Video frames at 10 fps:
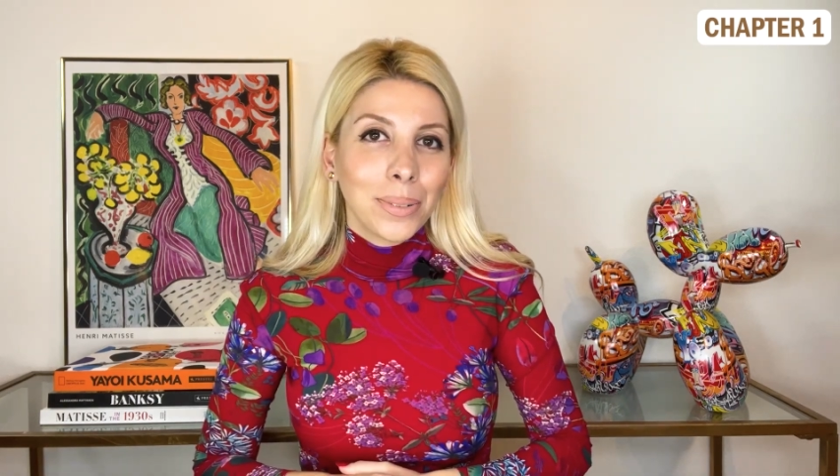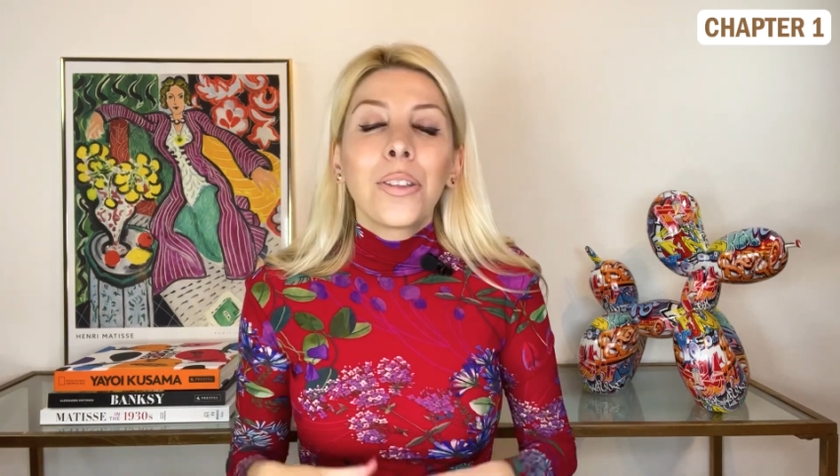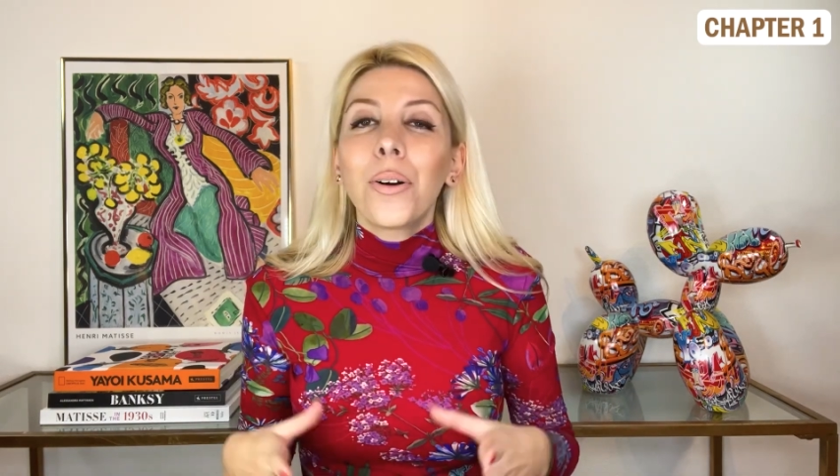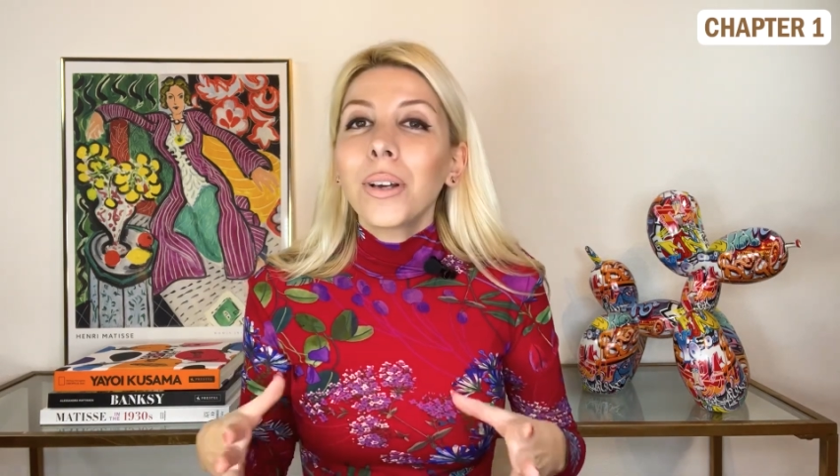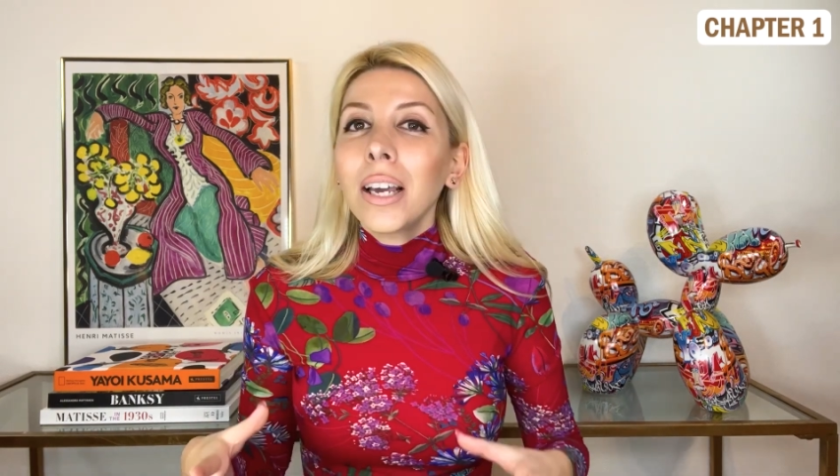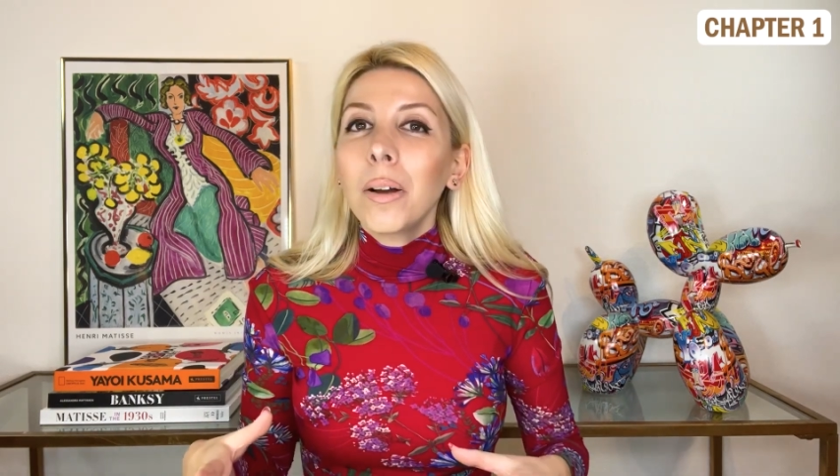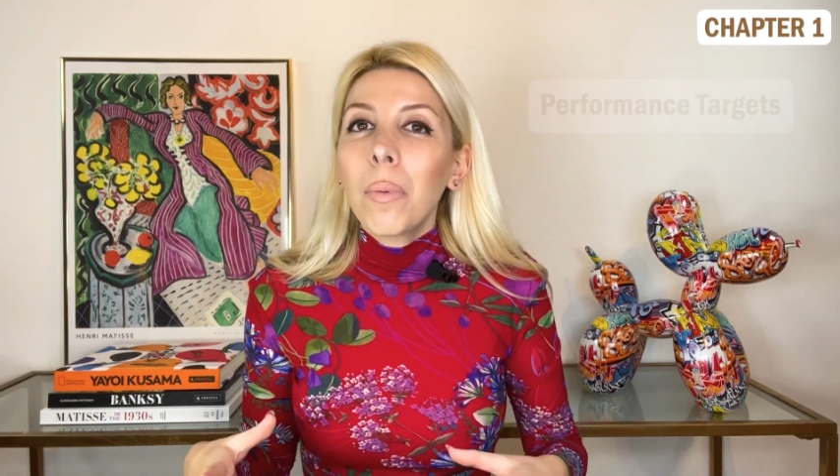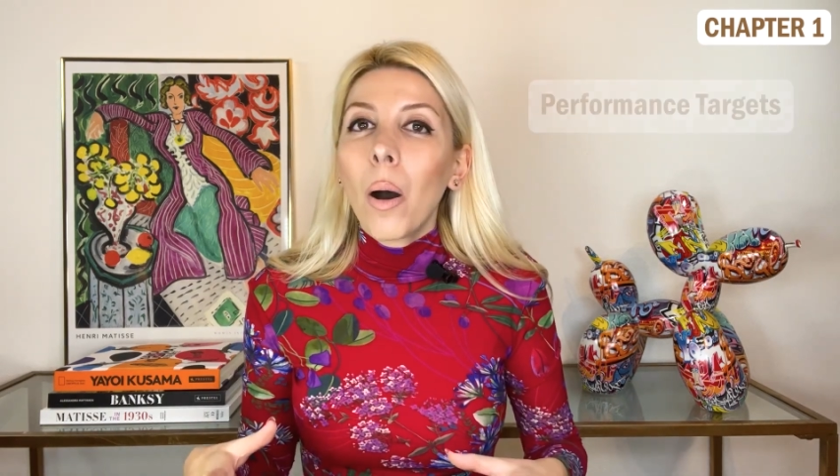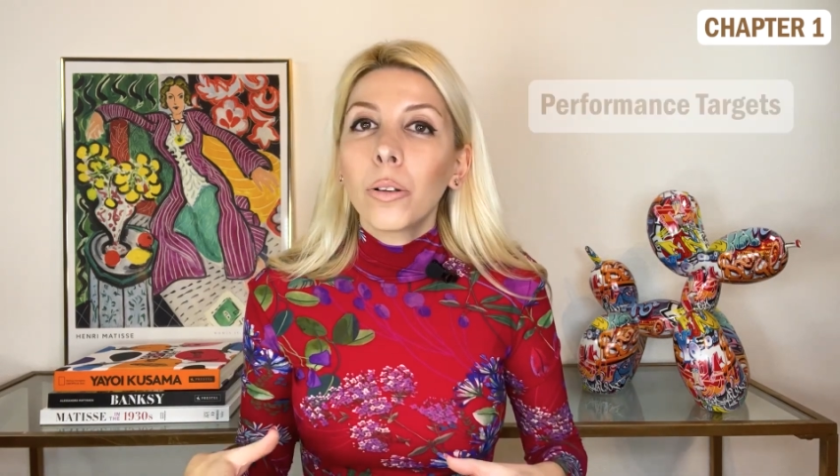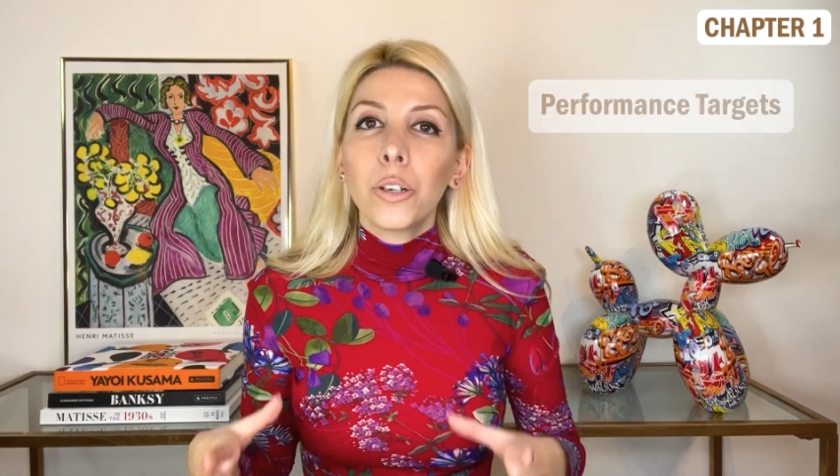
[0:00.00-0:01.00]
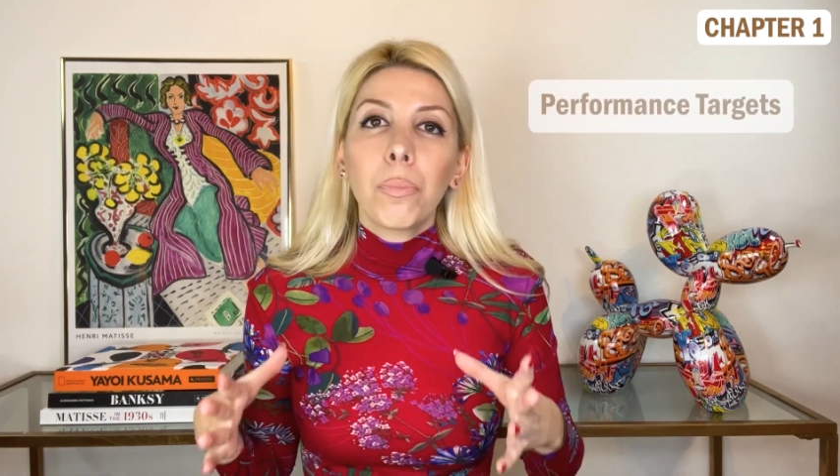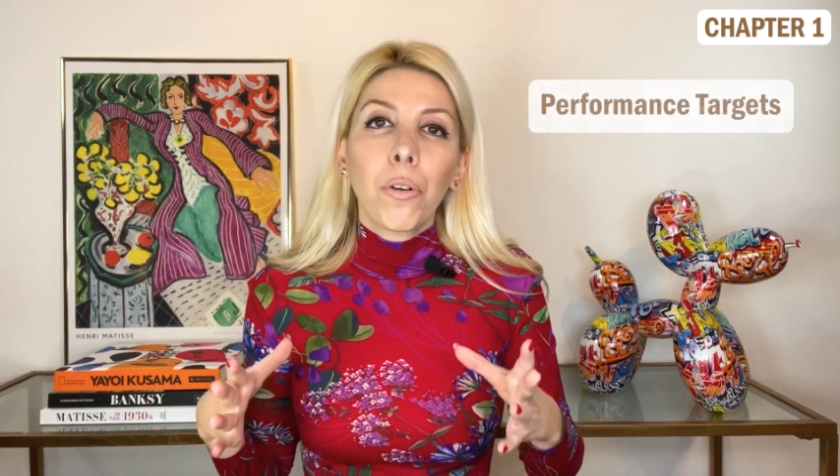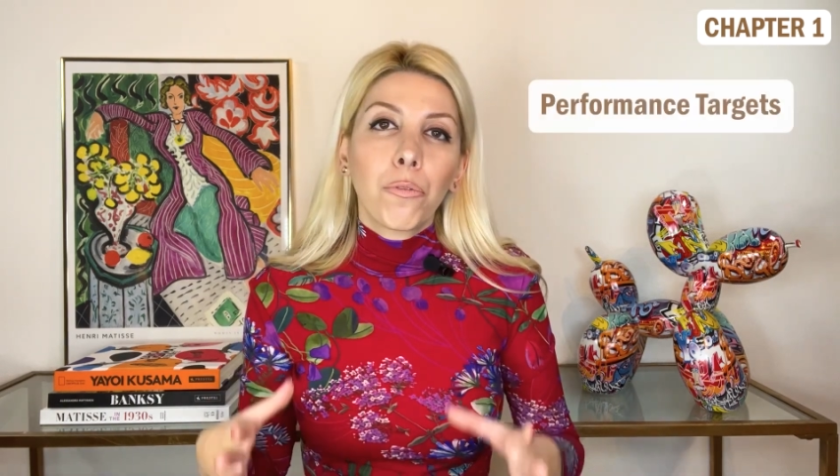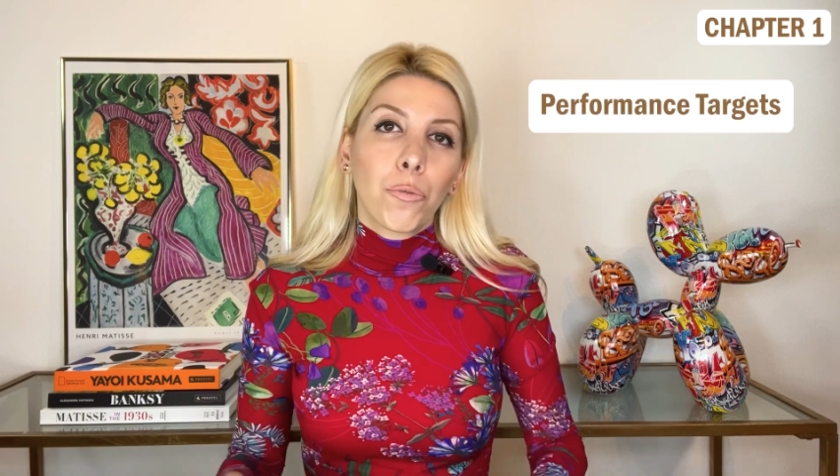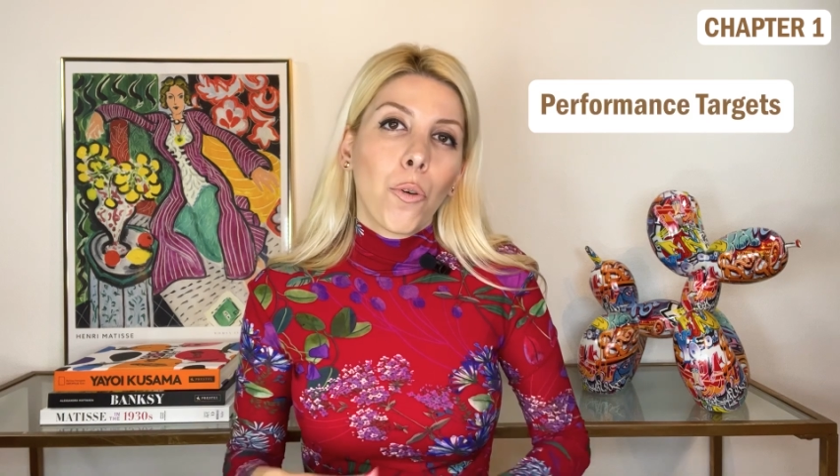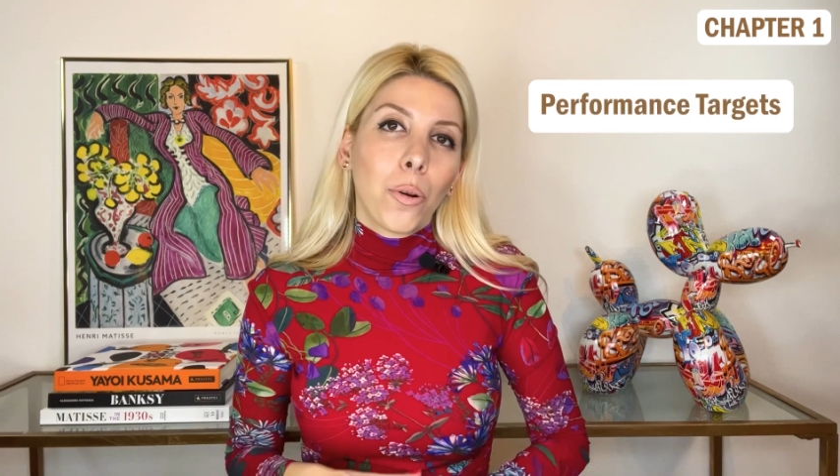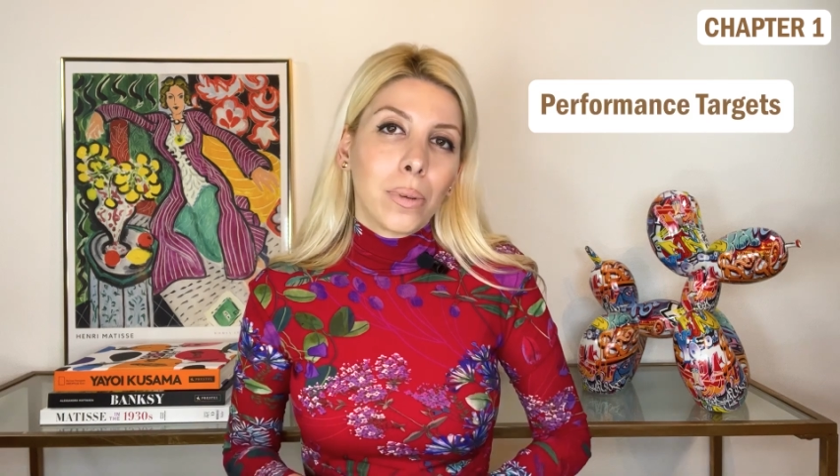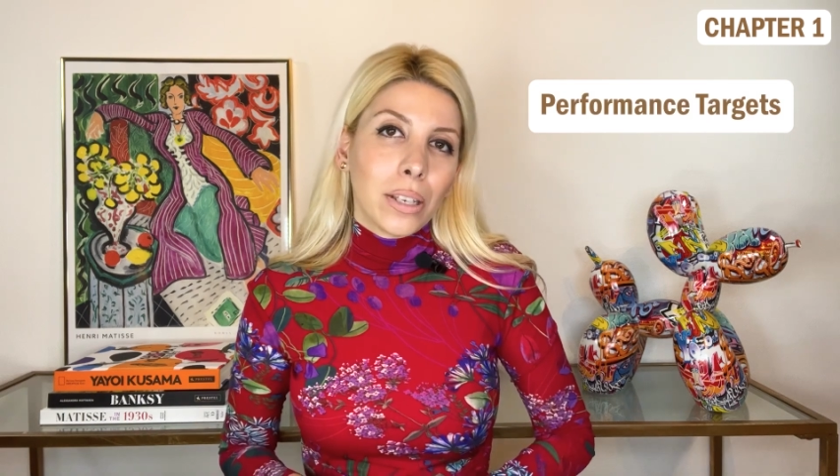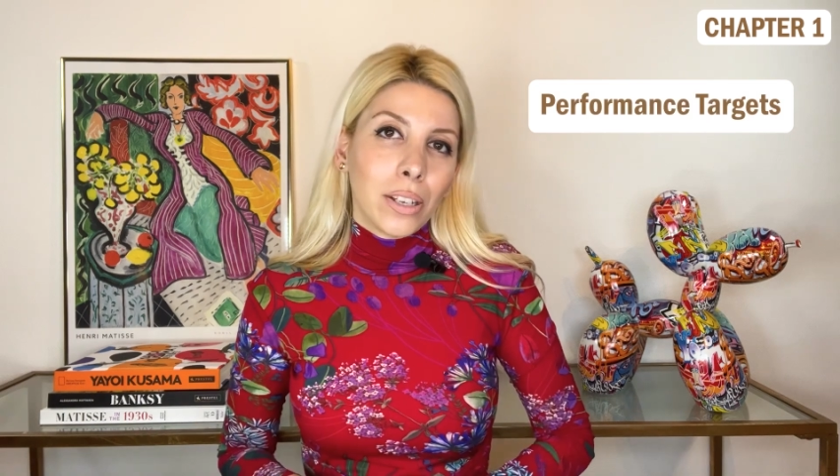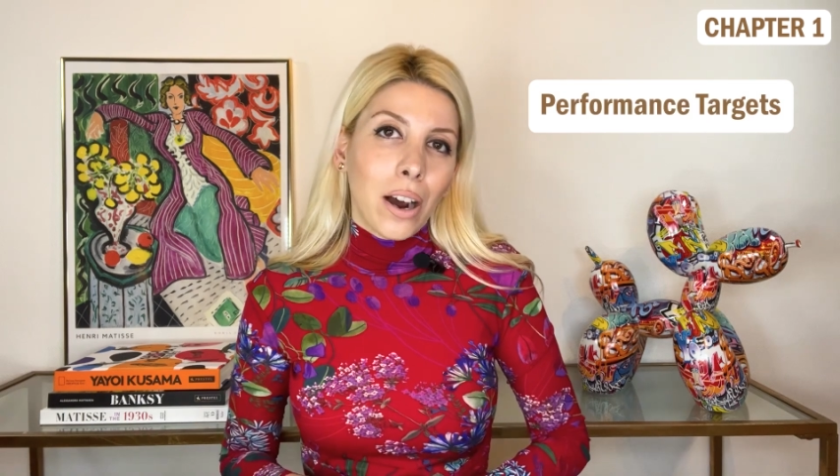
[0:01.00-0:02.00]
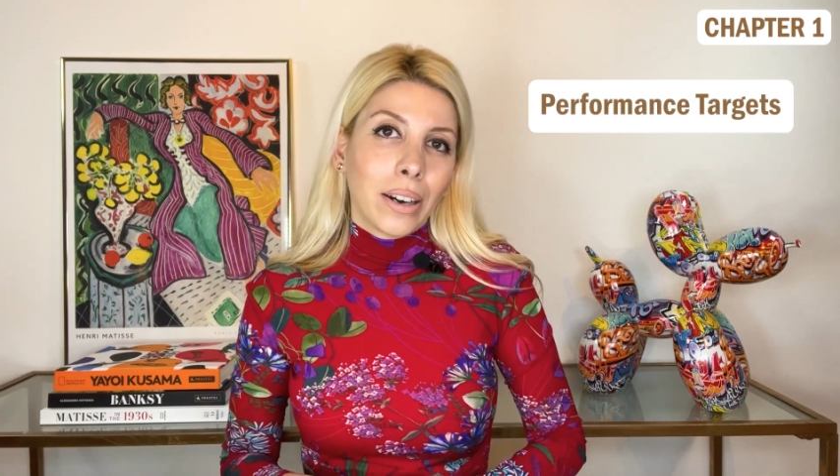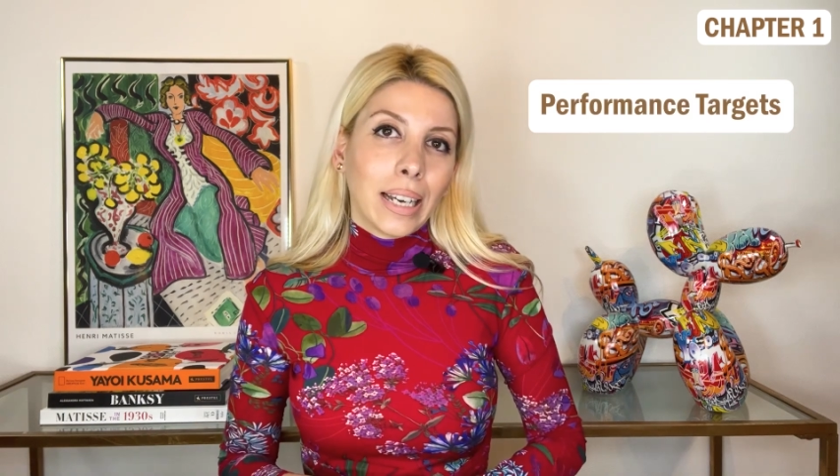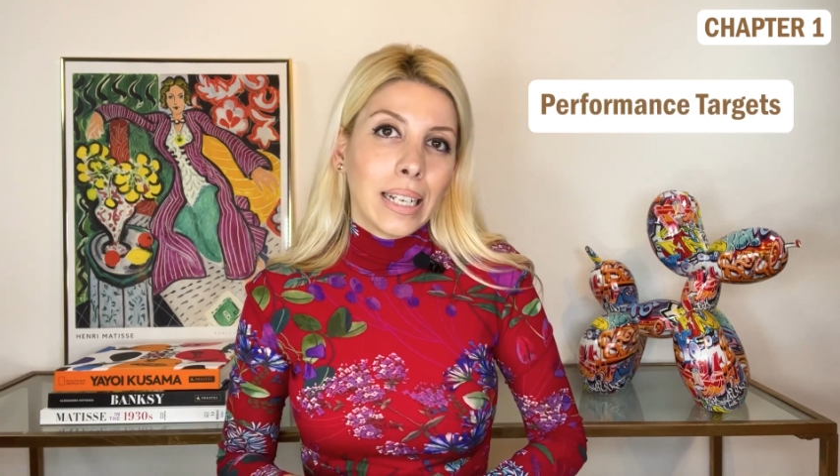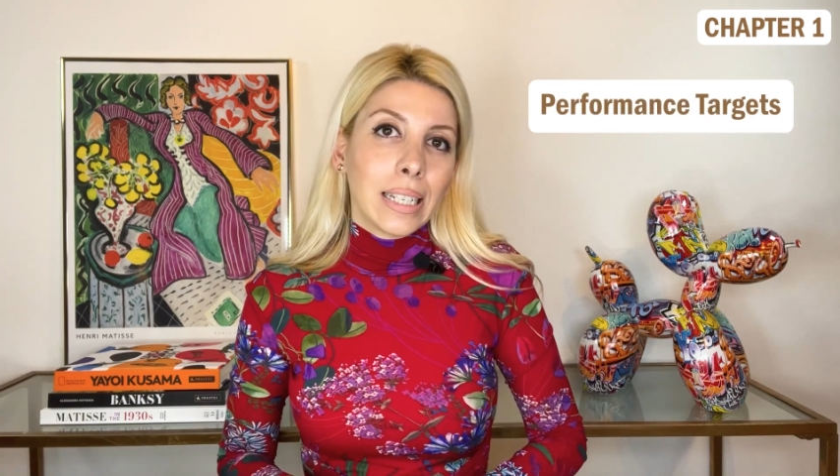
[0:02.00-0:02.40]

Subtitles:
Talking about the performance targets,